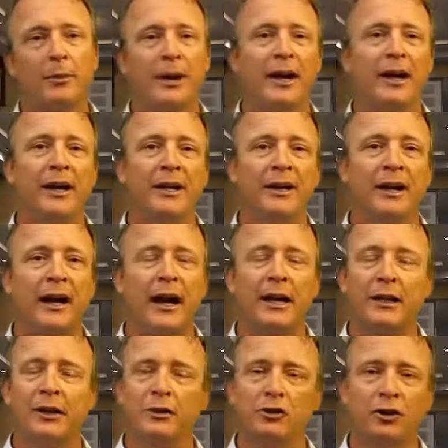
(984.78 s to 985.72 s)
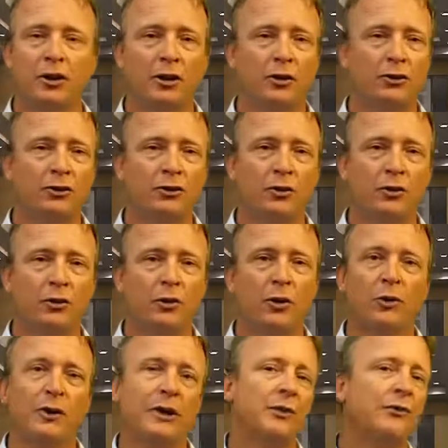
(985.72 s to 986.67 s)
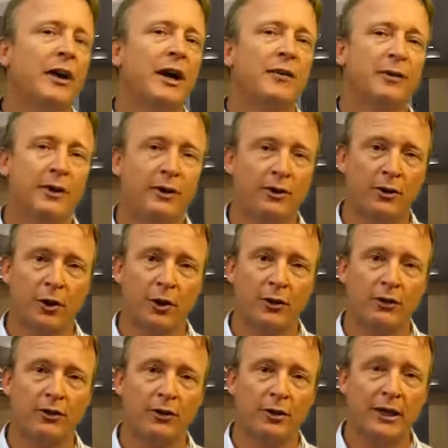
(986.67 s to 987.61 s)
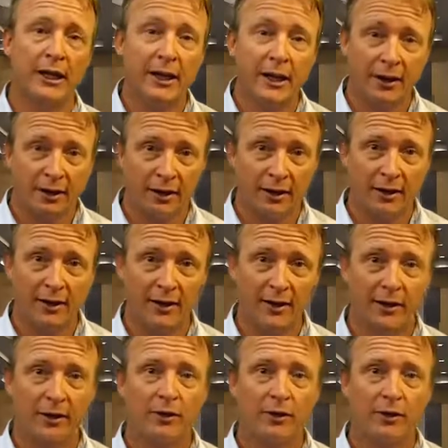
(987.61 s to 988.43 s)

but I could charge you only $500 a year